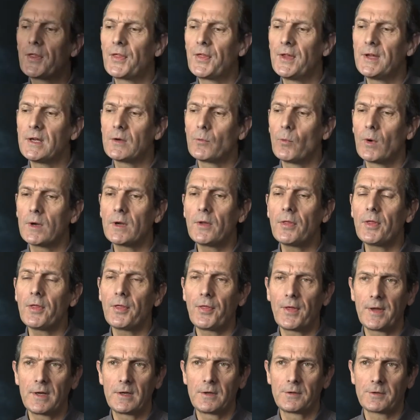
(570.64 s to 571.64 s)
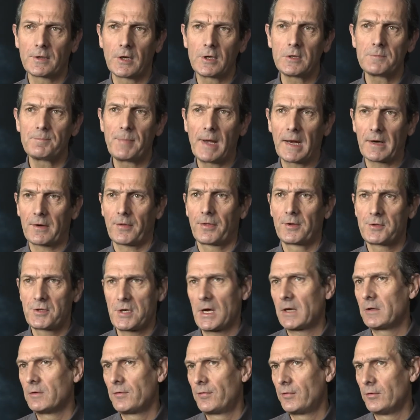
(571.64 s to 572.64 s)
think one of the things, going back to the
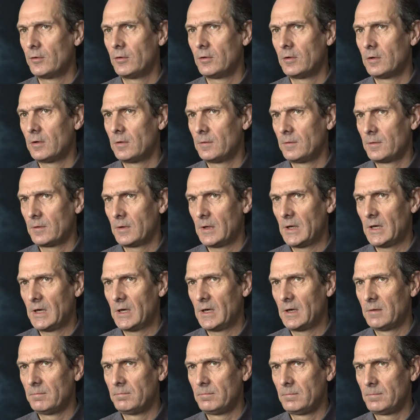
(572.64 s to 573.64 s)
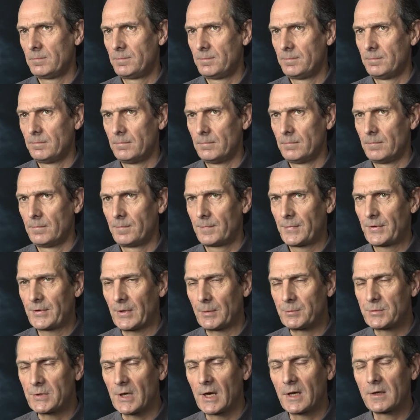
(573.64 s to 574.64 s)
Channel 4
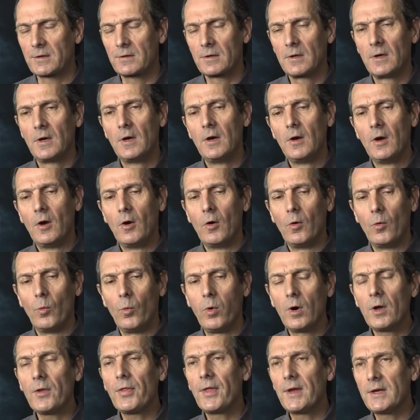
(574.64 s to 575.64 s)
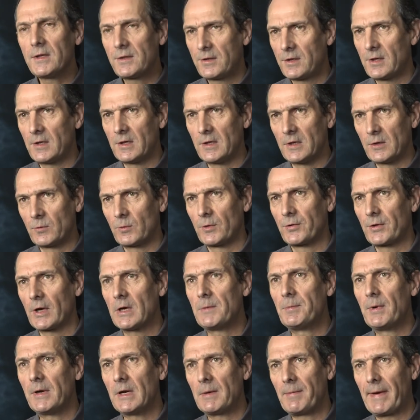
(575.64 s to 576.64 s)
subject, what they did was
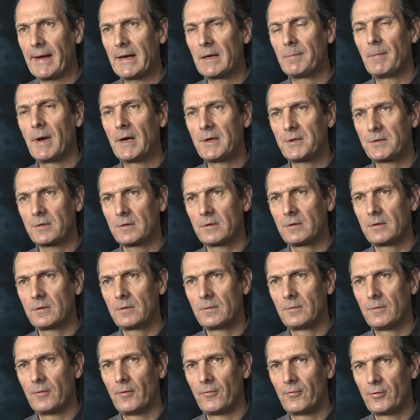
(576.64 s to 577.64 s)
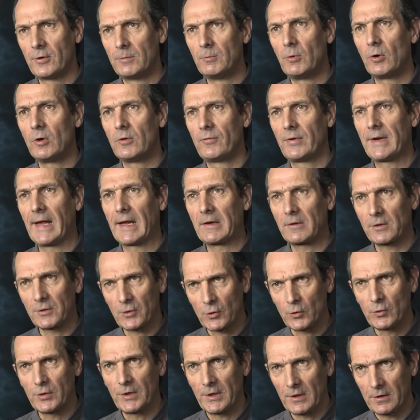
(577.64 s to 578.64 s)
open up animation for more of an adult
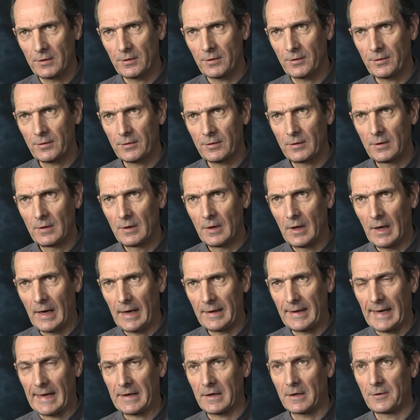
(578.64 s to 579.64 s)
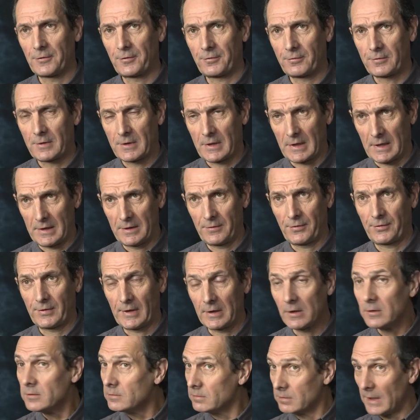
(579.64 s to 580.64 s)
audience. And adults kind of
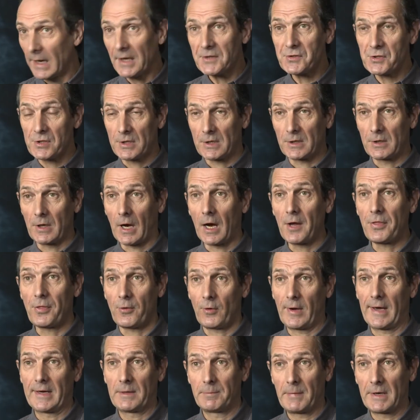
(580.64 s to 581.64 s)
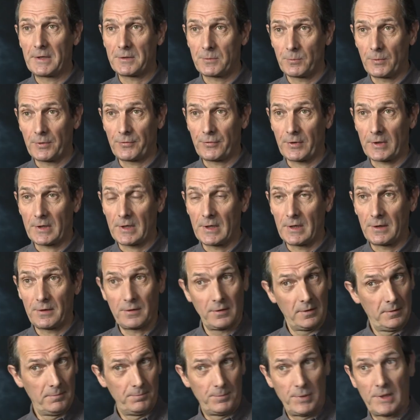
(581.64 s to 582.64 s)
said, oh, actually, I thought animation was for
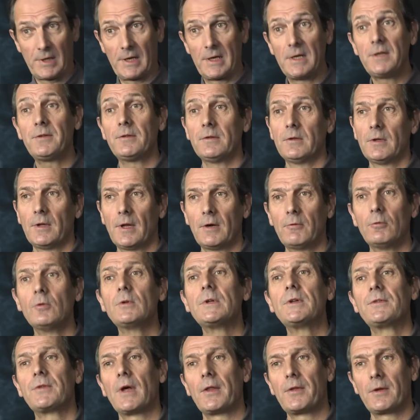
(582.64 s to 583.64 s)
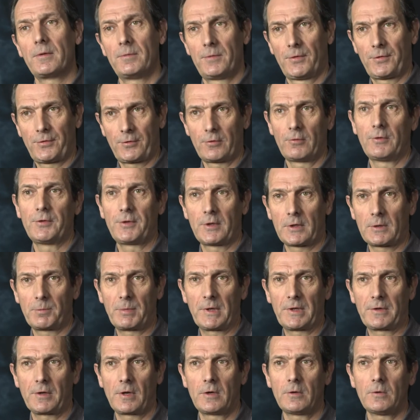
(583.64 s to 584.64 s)
kids, but it isn't. There are all these other stories that can
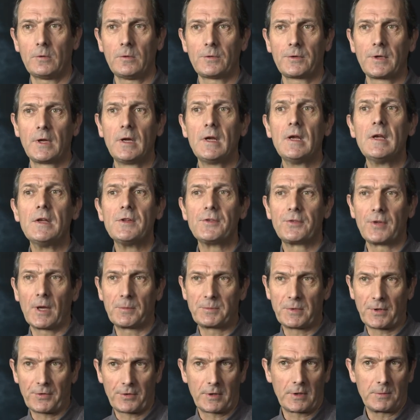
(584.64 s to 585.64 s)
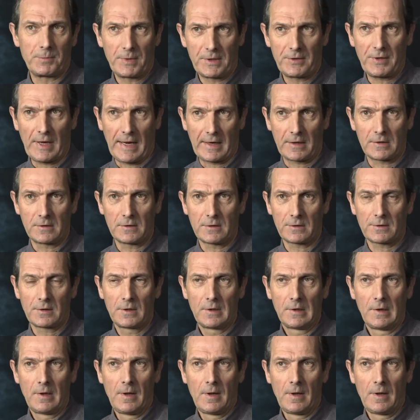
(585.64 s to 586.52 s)
be told, subjects that can be tackled.